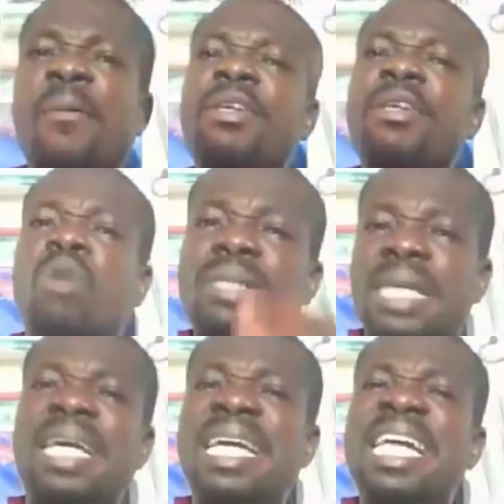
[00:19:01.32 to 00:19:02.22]
we so
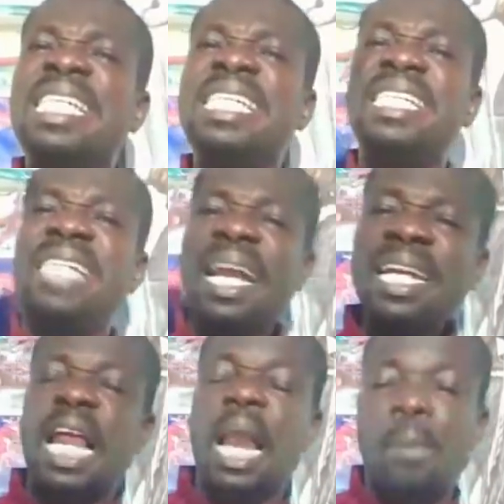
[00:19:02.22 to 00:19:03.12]
se ye ni
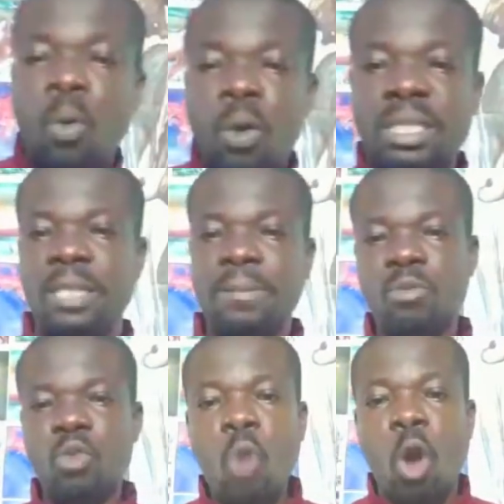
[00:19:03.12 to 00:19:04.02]
na na mo achi
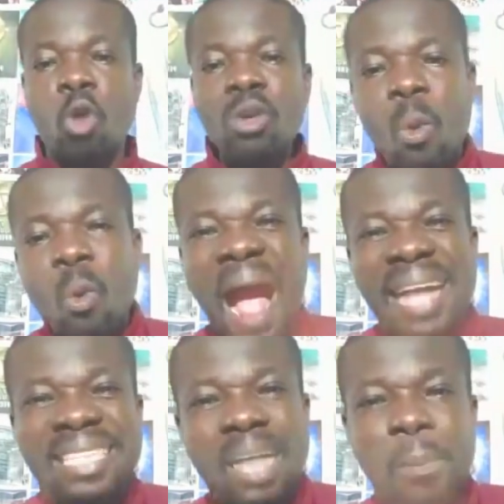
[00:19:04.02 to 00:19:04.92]
wono na
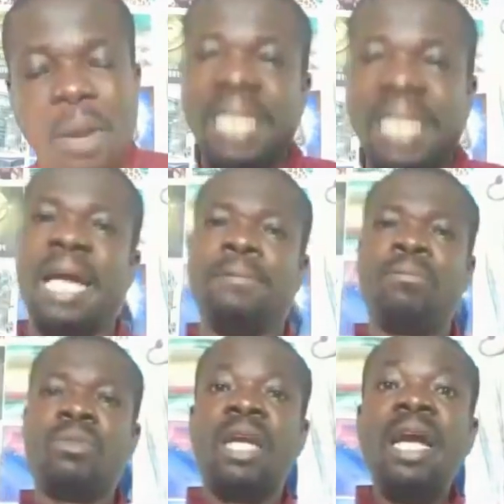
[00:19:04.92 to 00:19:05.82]
wan ye bone da
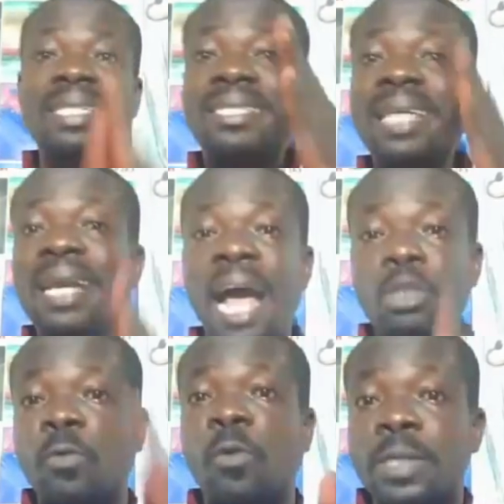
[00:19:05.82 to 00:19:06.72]
enti say
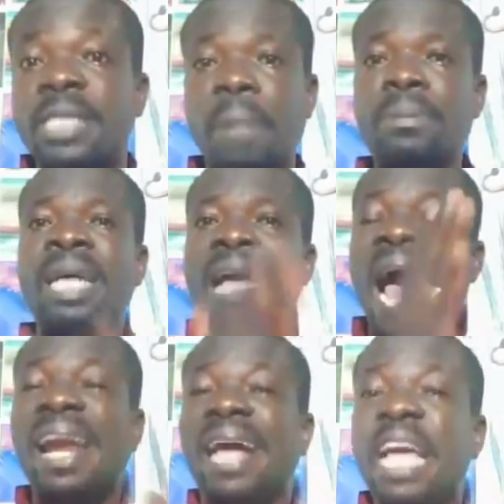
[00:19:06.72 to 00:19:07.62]
Yesu four steps
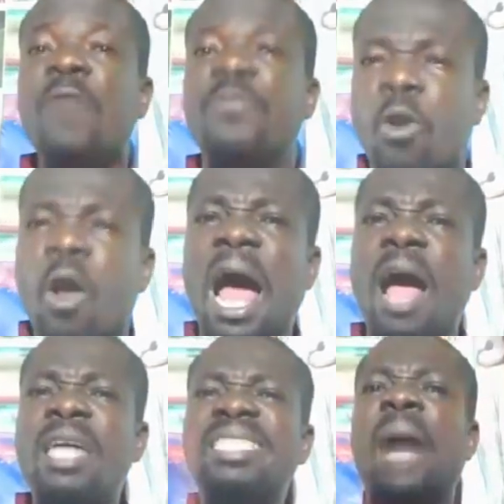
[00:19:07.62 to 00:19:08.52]
ena ye follow a
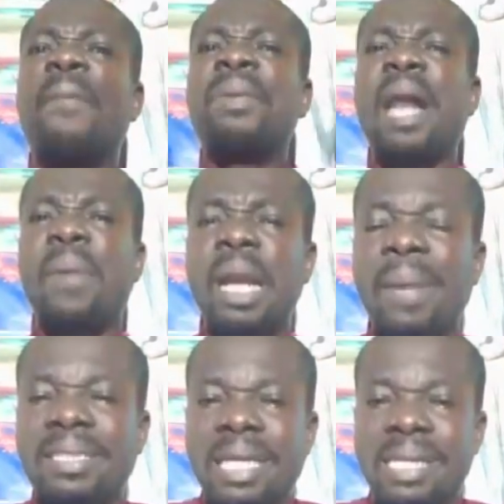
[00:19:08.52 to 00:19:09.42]
ya bra bone
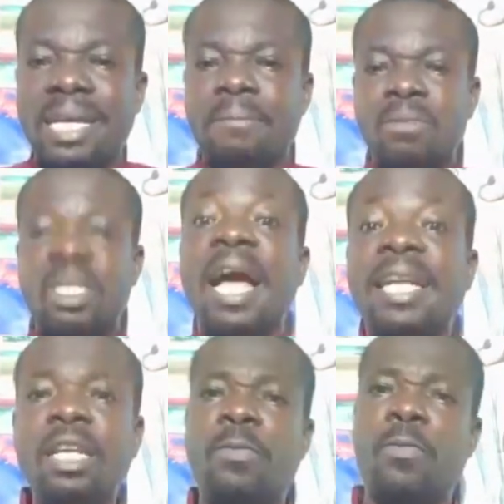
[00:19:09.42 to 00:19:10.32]
ba kire se ye
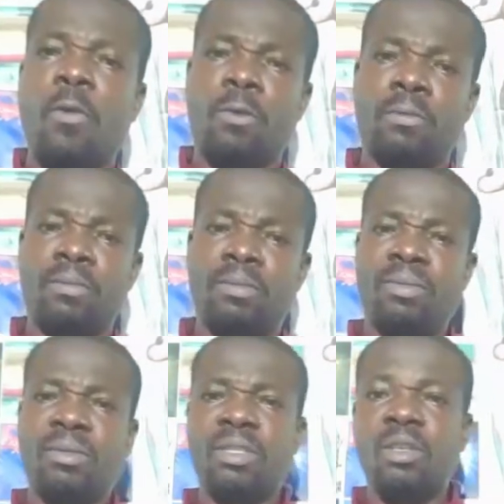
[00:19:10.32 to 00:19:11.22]
agidifo
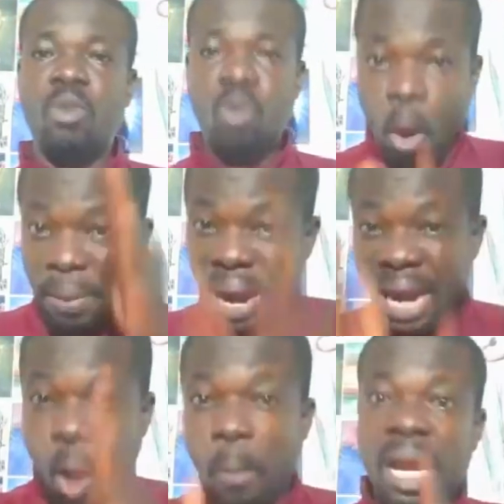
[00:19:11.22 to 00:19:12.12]
obra
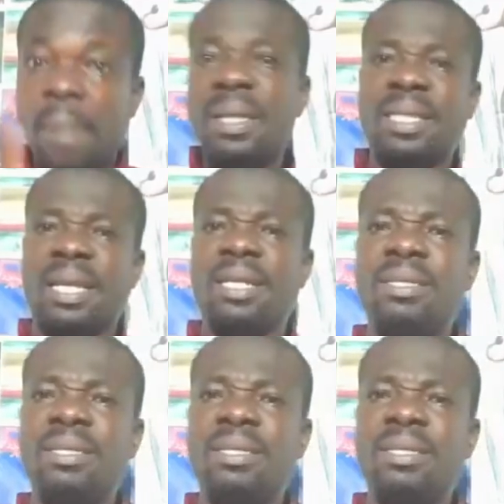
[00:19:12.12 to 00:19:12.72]
na wo bone ba kire